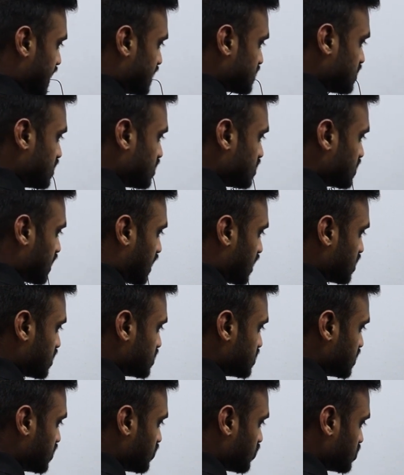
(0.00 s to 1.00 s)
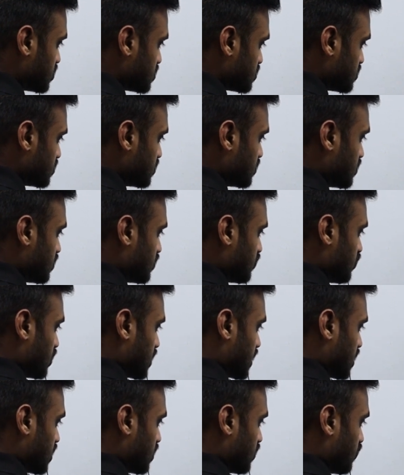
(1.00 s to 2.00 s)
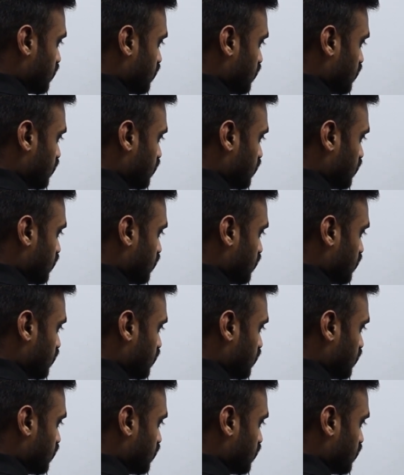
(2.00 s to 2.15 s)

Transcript: cancel this all the zeros. Okay,